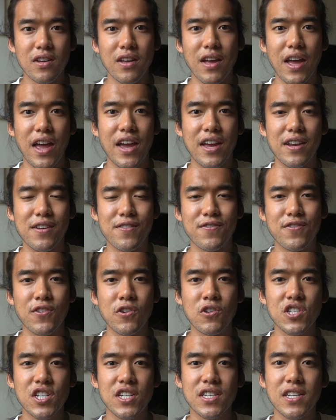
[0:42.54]
and
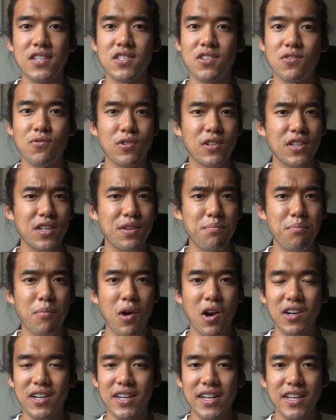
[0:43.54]
Fuji doesn't really
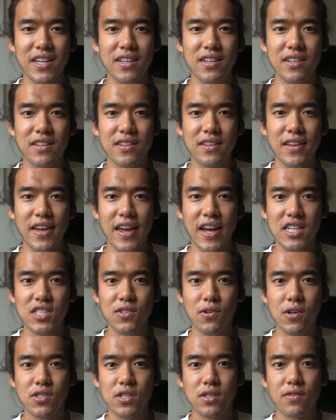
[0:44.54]
market the
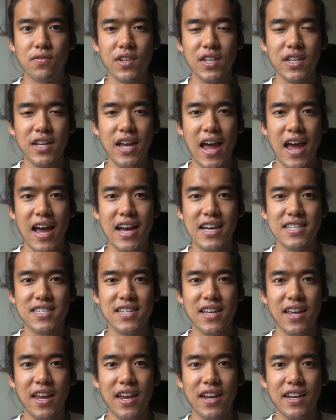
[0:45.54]
X100V
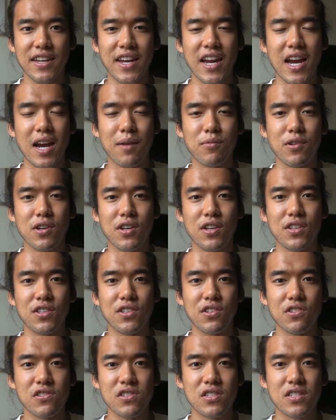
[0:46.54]
as a camera
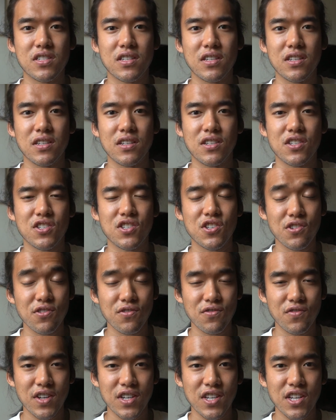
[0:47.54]
used to shoot
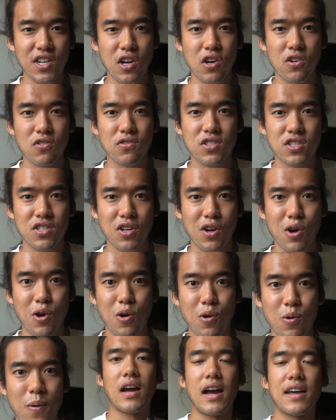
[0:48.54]
video.
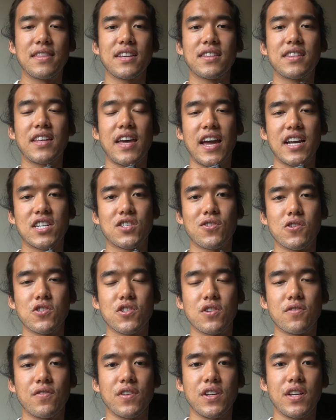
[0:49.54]
So I think the
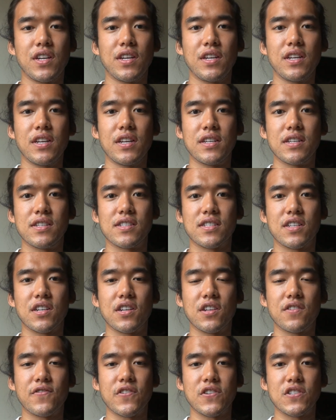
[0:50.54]
X100V is
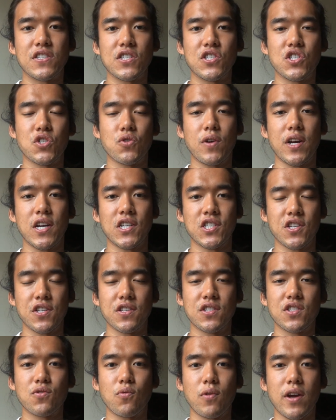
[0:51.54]
good for
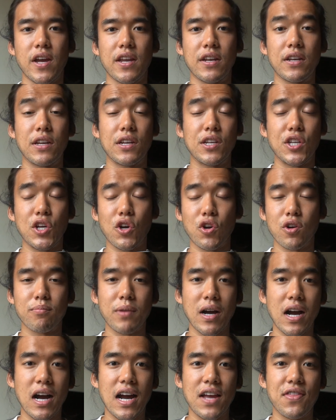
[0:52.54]
situations when you're
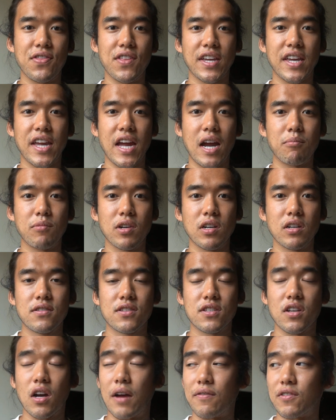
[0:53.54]
behind the camera.
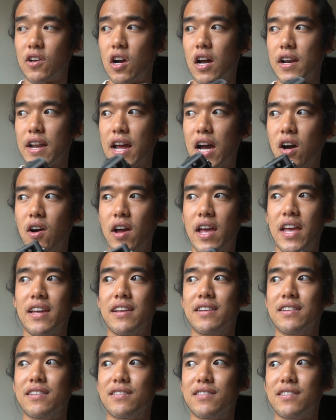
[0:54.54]
So I've gone out
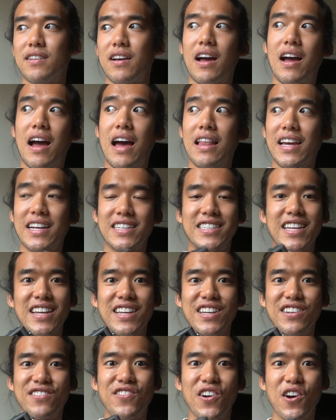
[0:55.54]
and I like
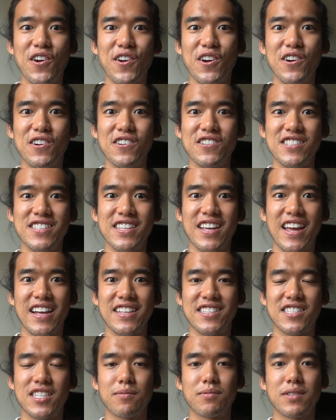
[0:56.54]
taking photos,
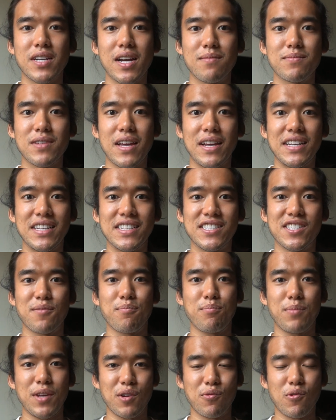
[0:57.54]
and sometimes I need
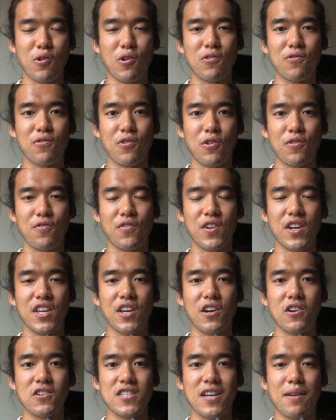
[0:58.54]
some B-roll for
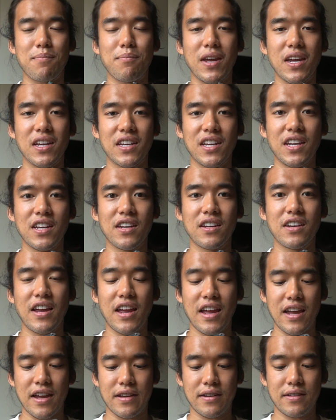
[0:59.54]
videos I'm making,
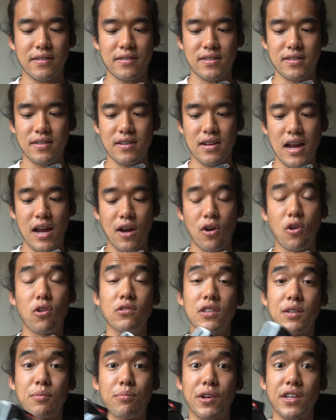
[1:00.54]
and I
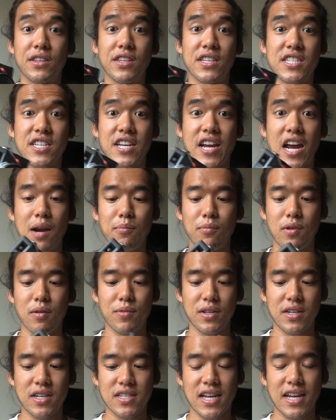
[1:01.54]
only bring this camera
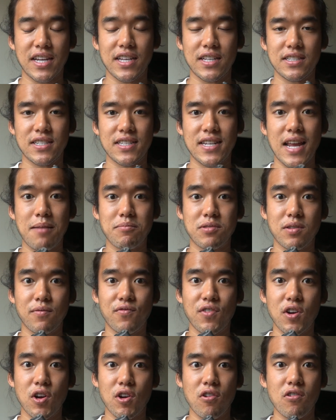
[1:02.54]
because I can snap some
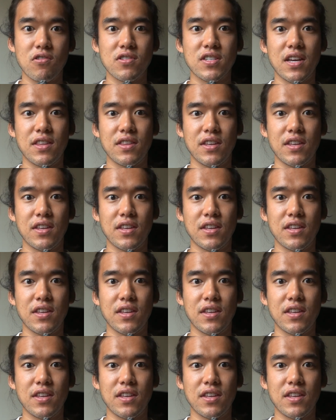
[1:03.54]
photos and